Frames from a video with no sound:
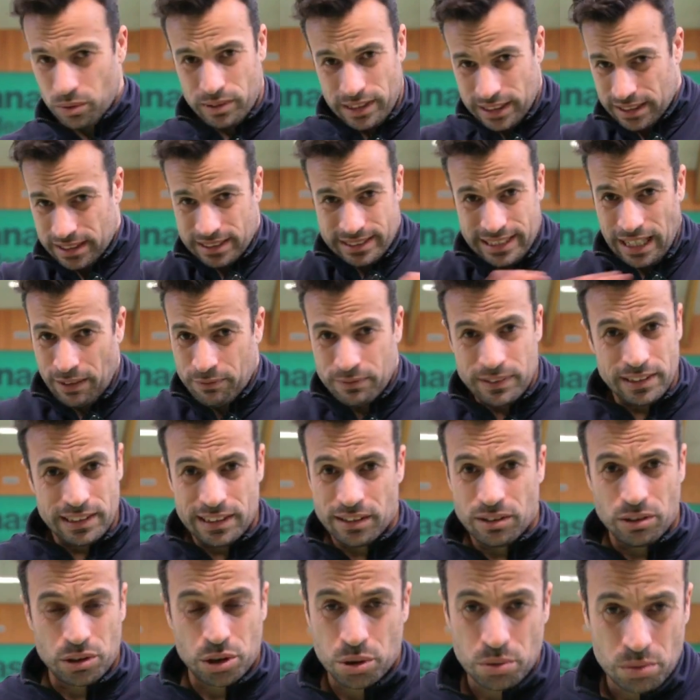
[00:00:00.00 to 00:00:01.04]
that's
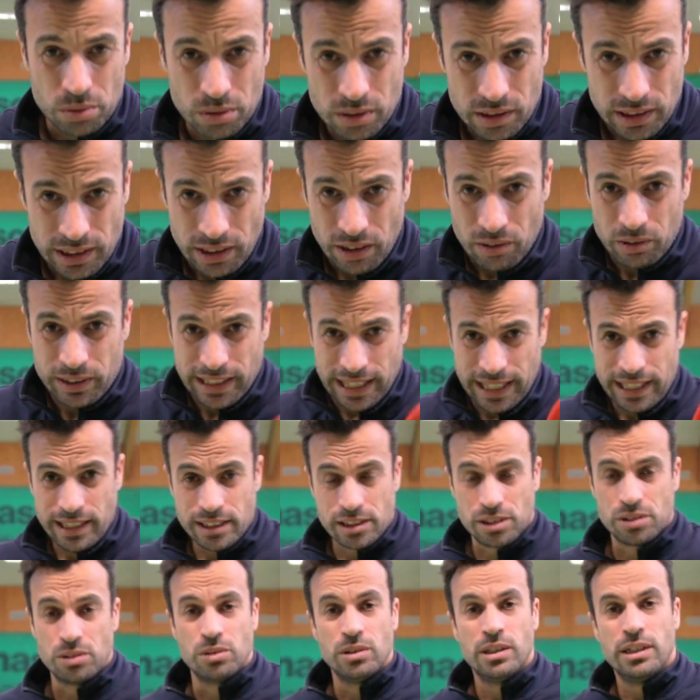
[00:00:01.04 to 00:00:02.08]
definitely not true, yeah, okay?
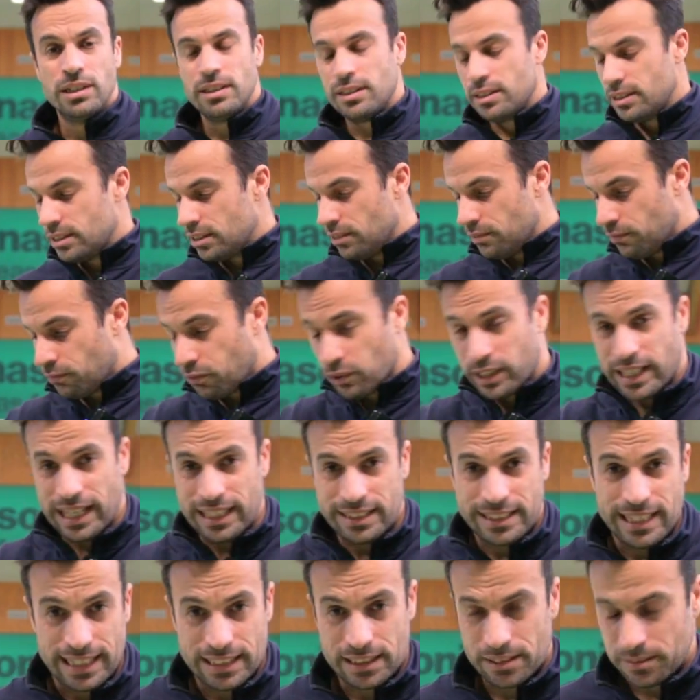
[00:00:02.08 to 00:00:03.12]
So
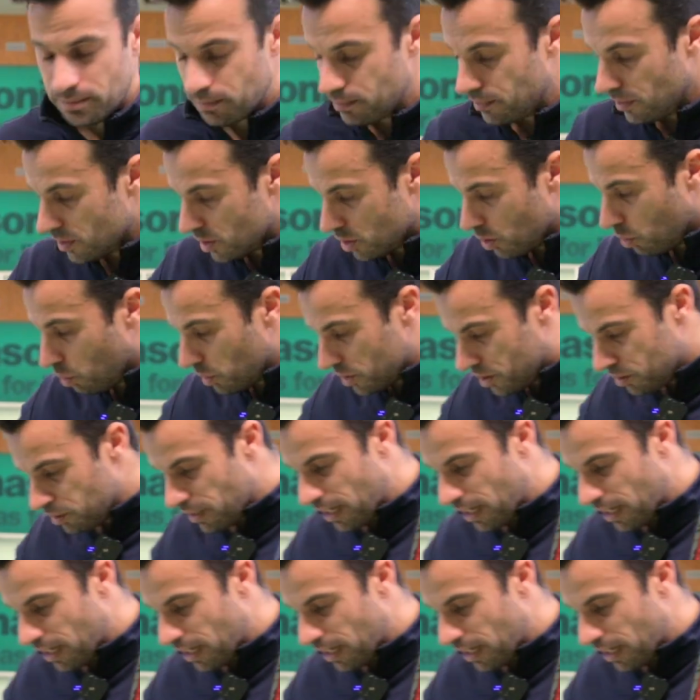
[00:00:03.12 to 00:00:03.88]
forget that. So what